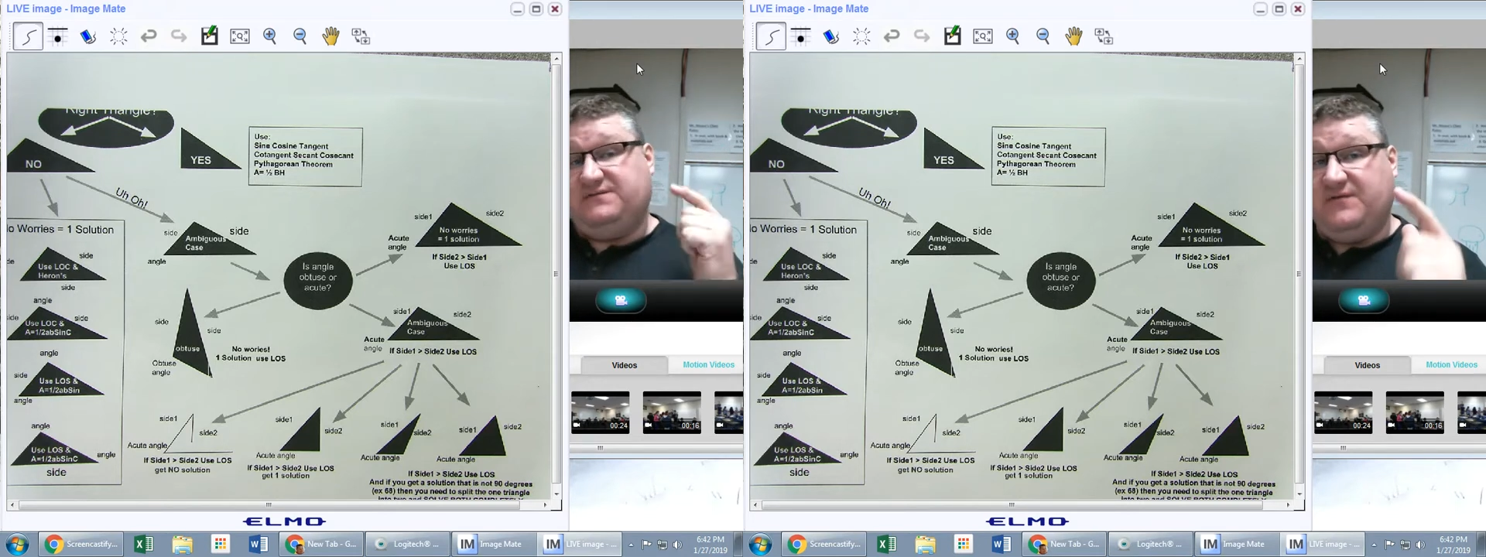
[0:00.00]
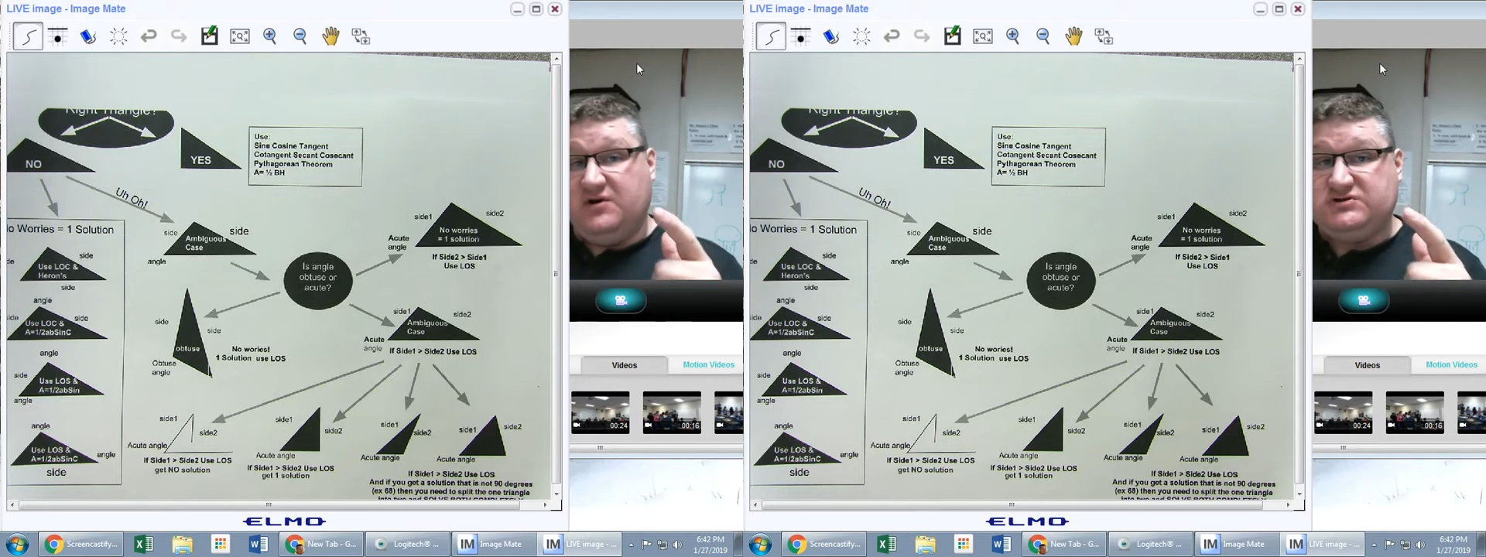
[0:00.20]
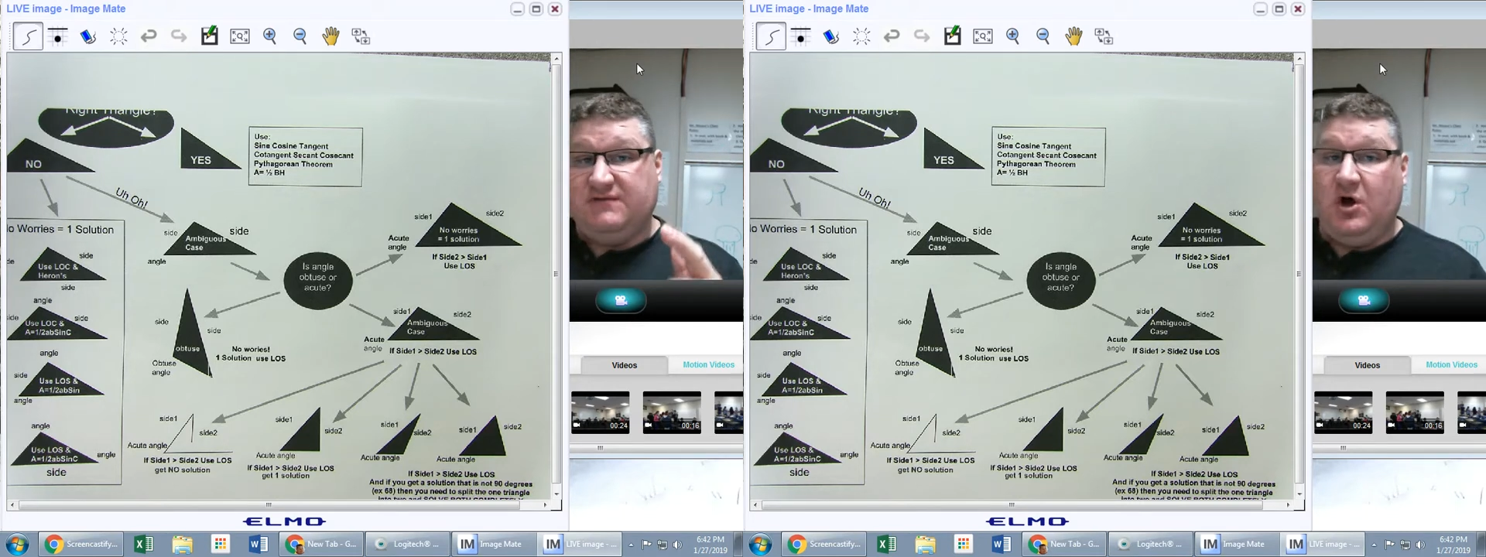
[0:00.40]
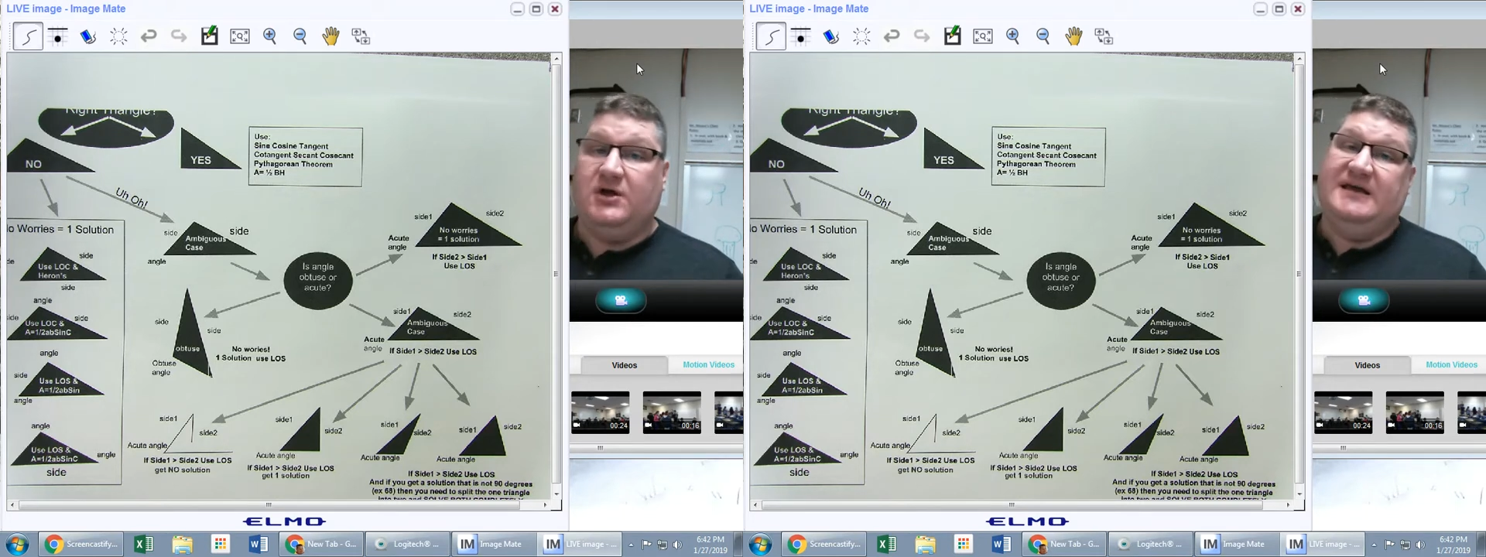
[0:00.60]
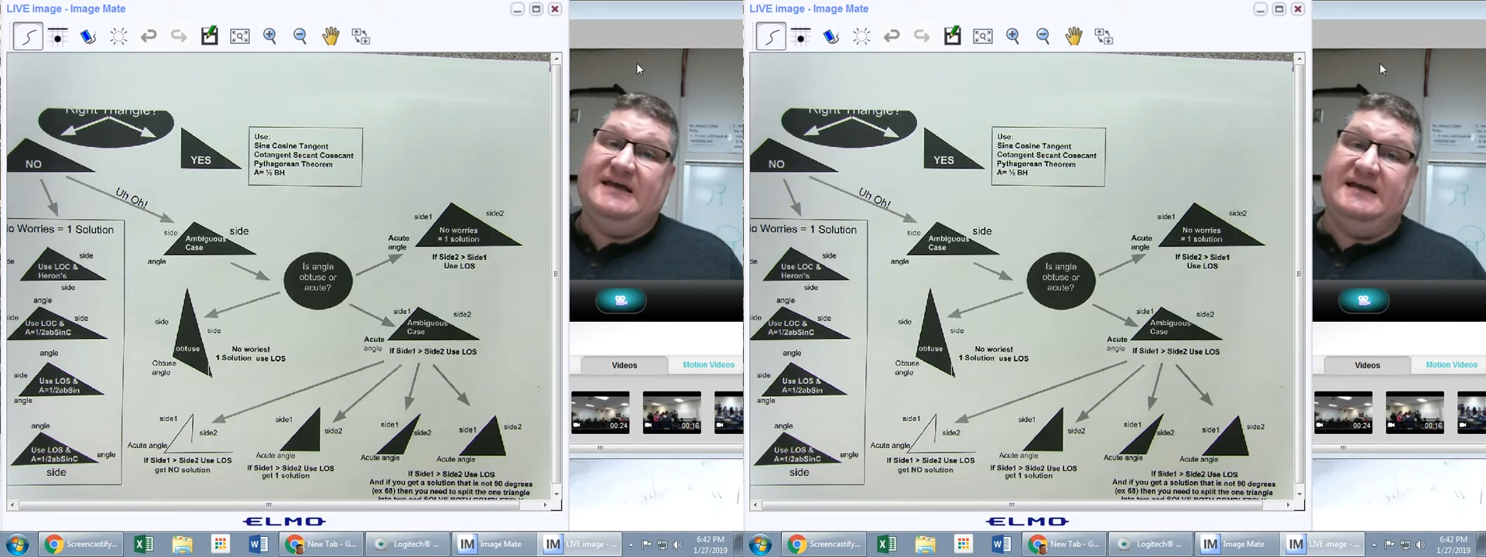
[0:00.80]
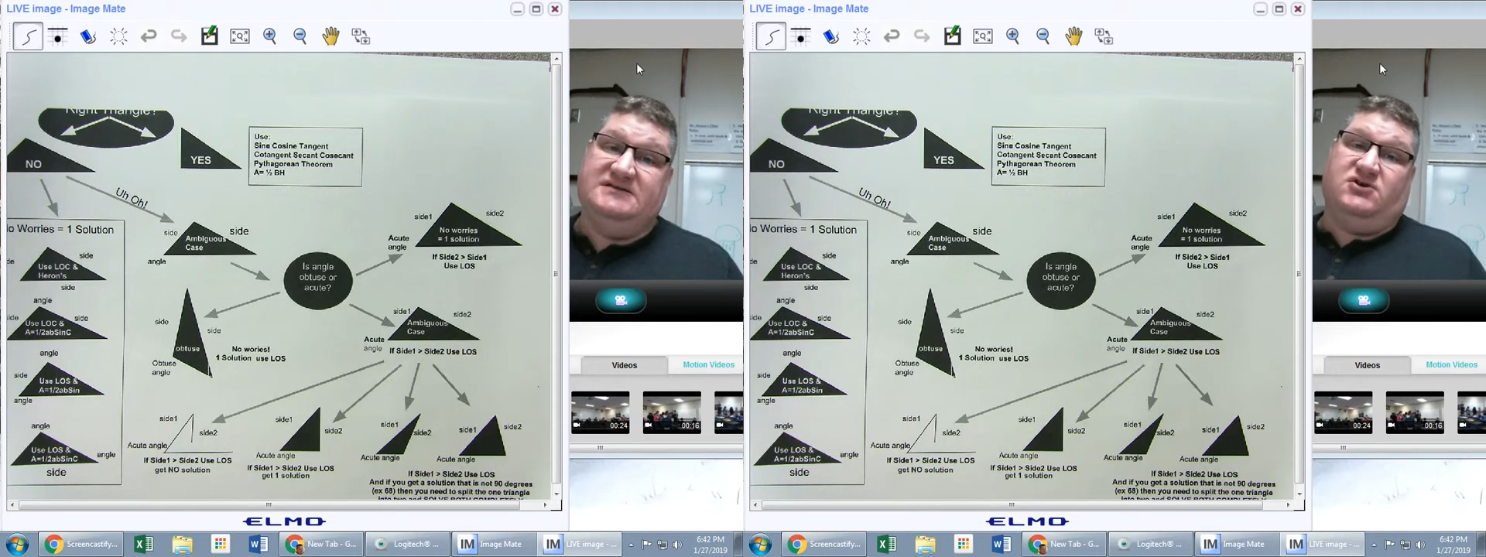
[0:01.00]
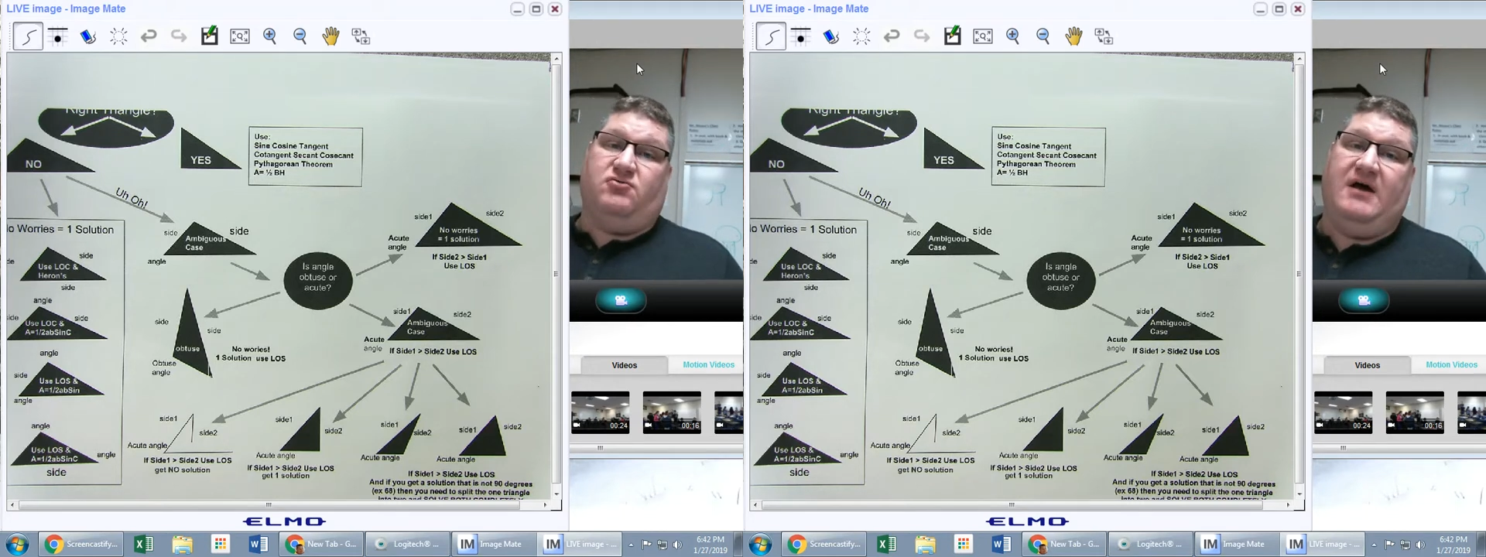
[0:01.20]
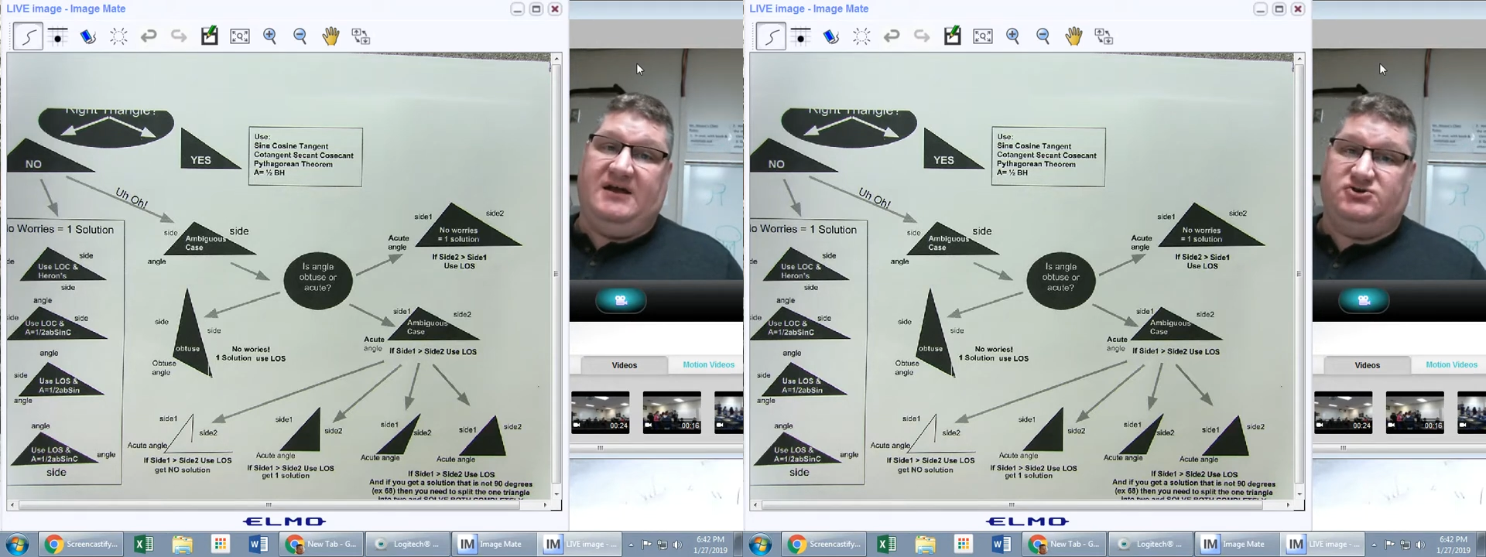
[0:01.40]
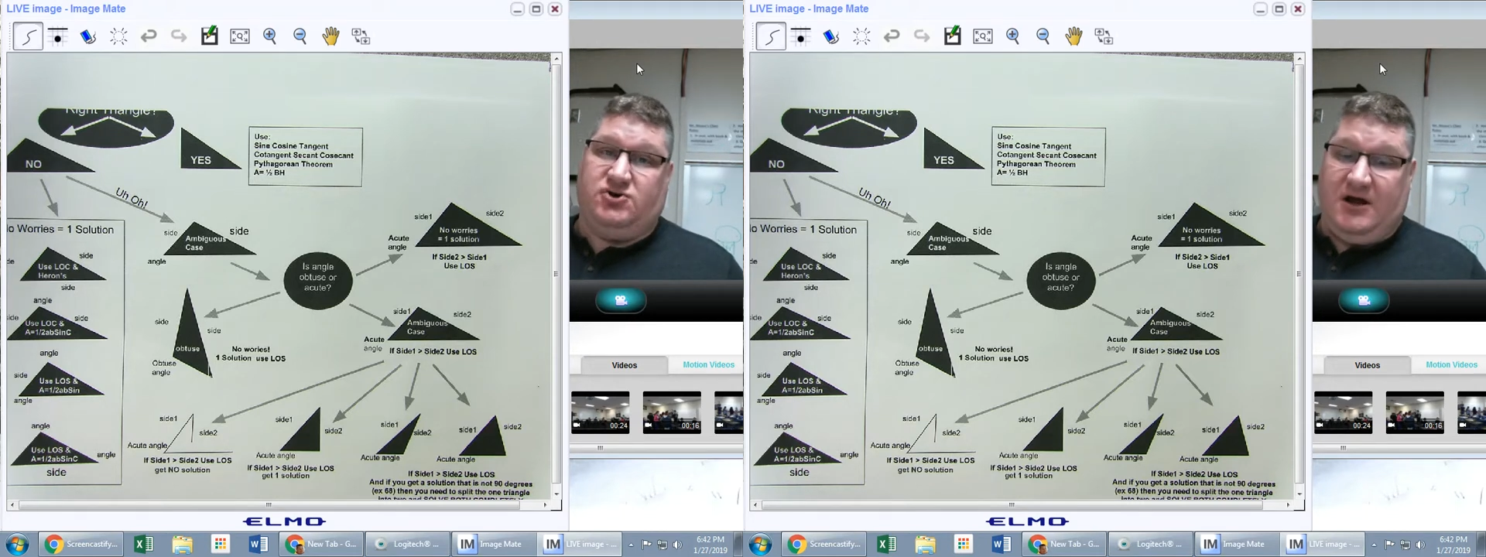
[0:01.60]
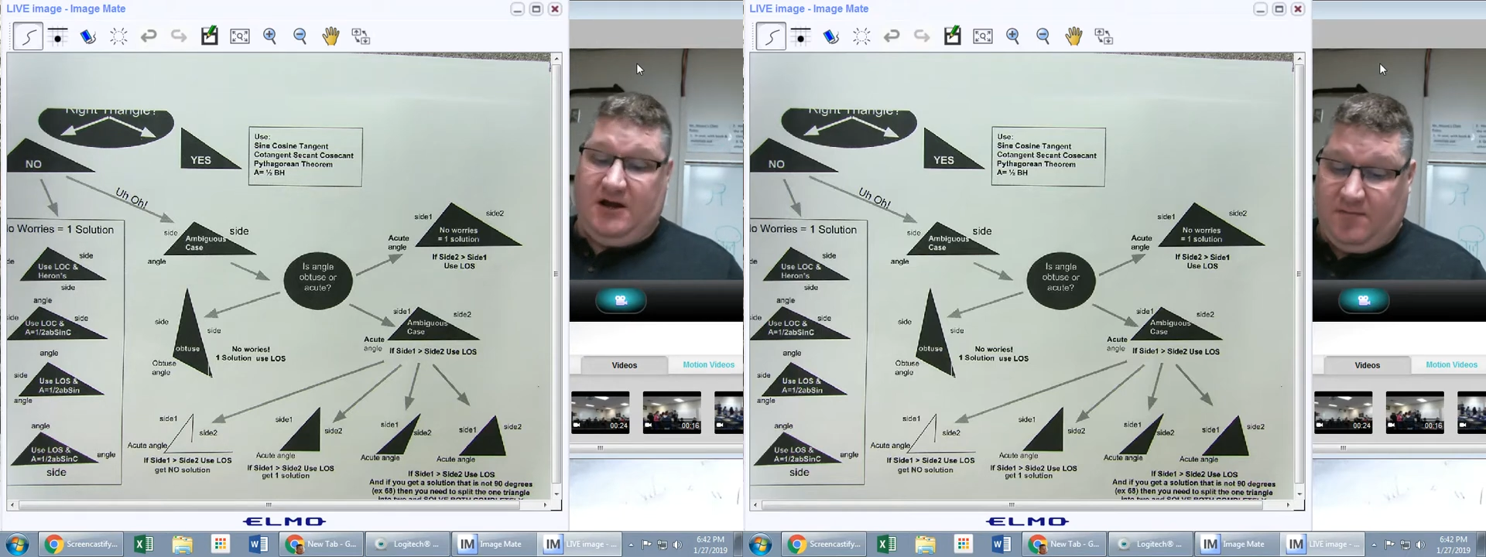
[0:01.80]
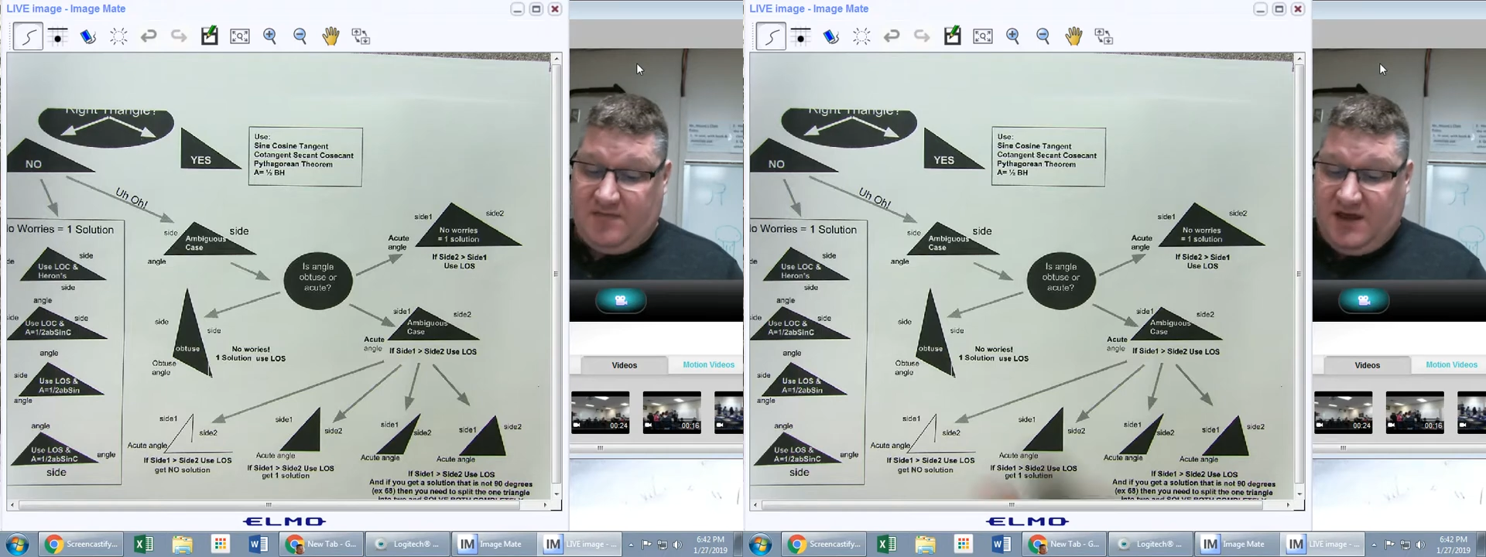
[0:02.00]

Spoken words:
First of all, is it a right triangle?